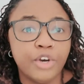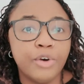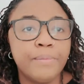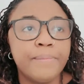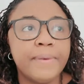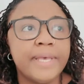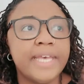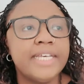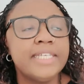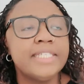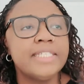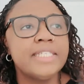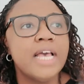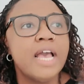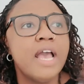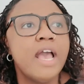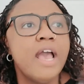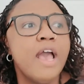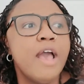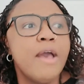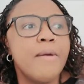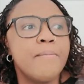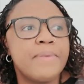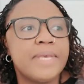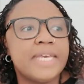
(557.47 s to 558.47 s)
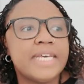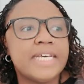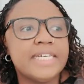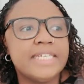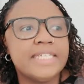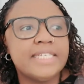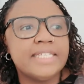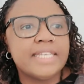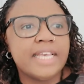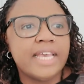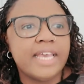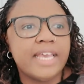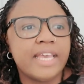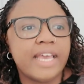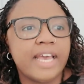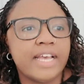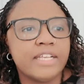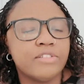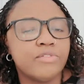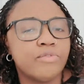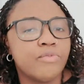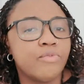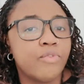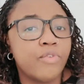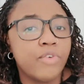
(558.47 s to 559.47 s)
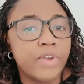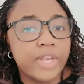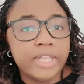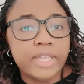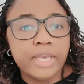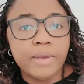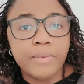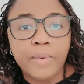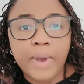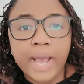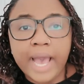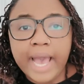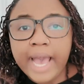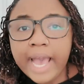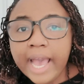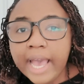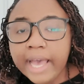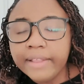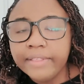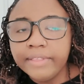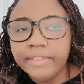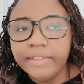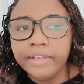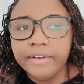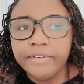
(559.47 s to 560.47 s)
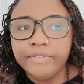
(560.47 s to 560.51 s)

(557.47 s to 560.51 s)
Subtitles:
But since I've started filming more and wanted to look a bit more presentable,